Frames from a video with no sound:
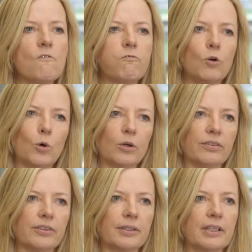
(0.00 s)

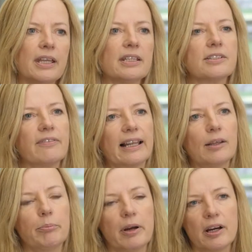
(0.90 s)
Fourth,
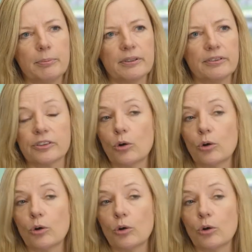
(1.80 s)
develop purpose